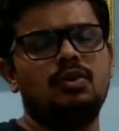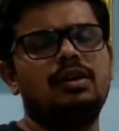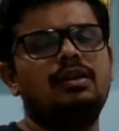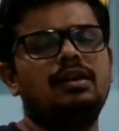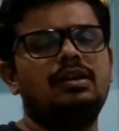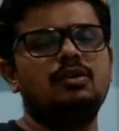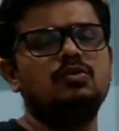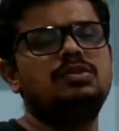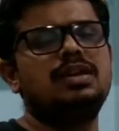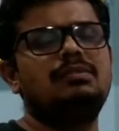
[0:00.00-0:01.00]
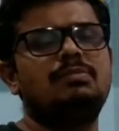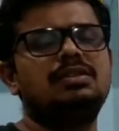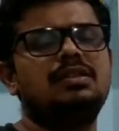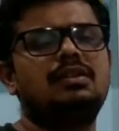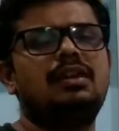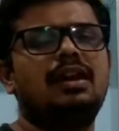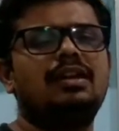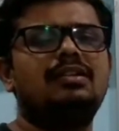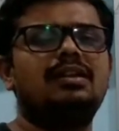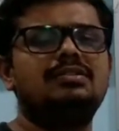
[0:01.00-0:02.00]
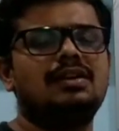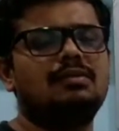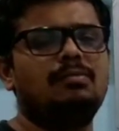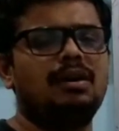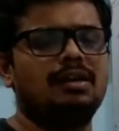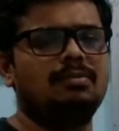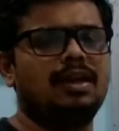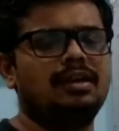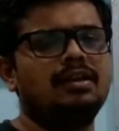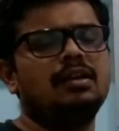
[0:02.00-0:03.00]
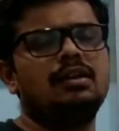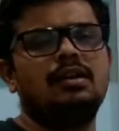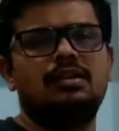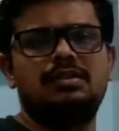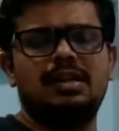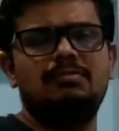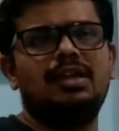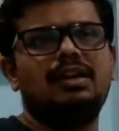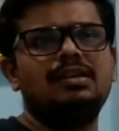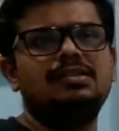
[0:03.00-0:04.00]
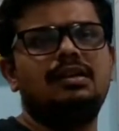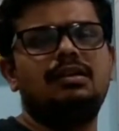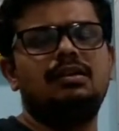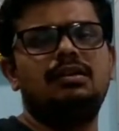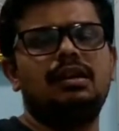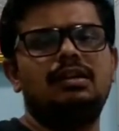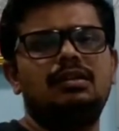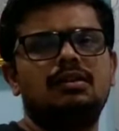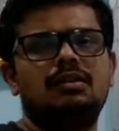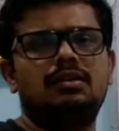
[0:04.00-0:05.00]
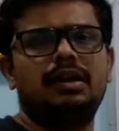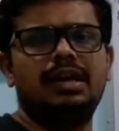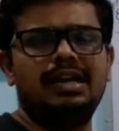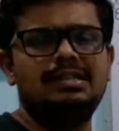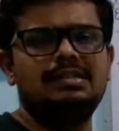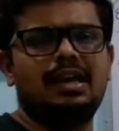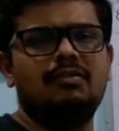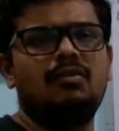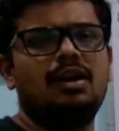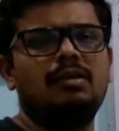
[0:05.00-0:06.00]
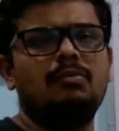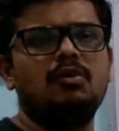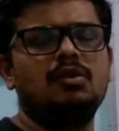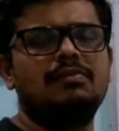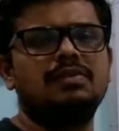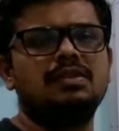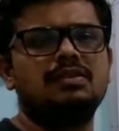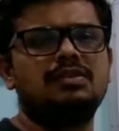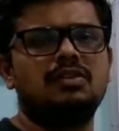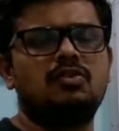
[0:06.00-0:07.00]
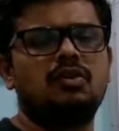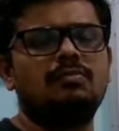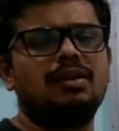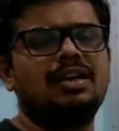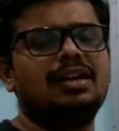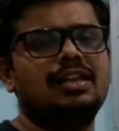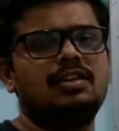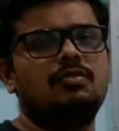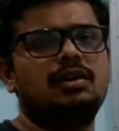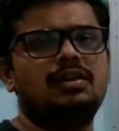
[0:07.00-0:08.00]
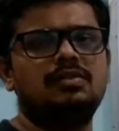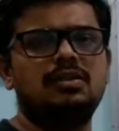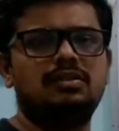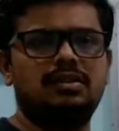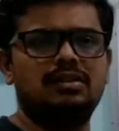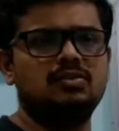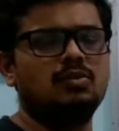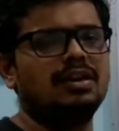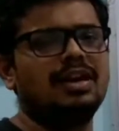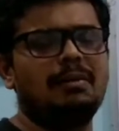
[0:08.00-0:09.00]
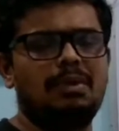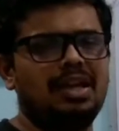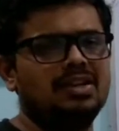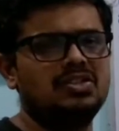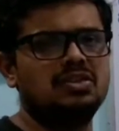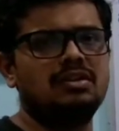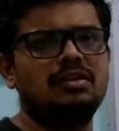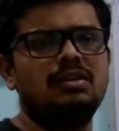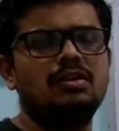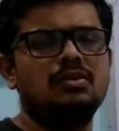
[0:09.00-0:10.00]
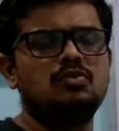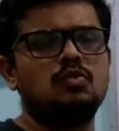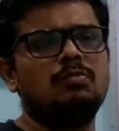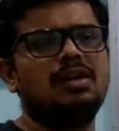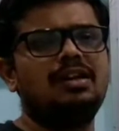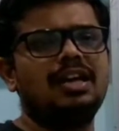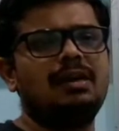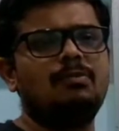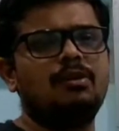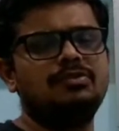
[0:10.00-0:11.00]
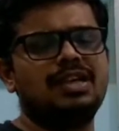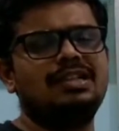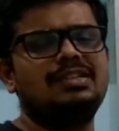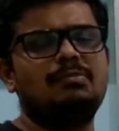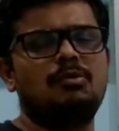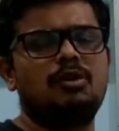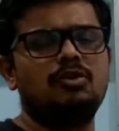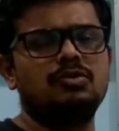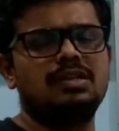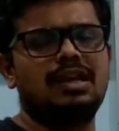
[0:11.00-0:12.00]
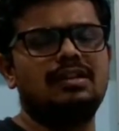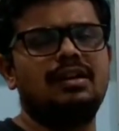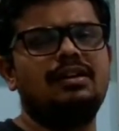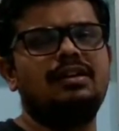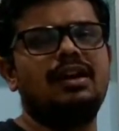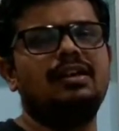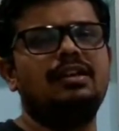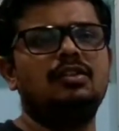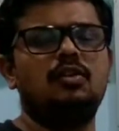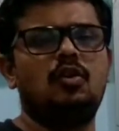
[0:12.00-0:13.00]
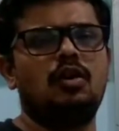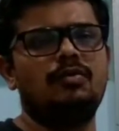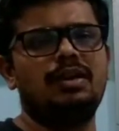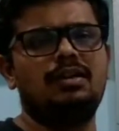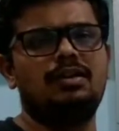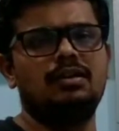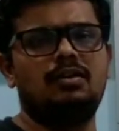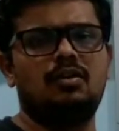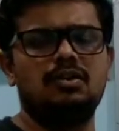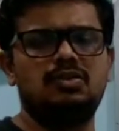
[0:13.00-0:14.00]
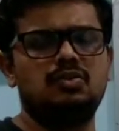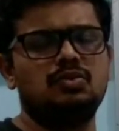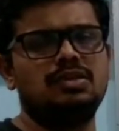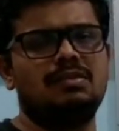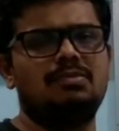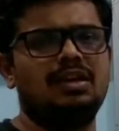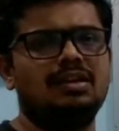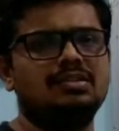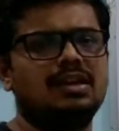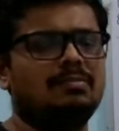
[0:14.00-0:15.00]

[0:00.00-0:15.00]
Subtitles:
okay, it use that machinery and then start multiplying. Same thing is occur in the AIDS, acquired immunodeficiency syndrome. In that HIV virus is doing replication. So many type of cells are produced like that, and in the COVID also same thing is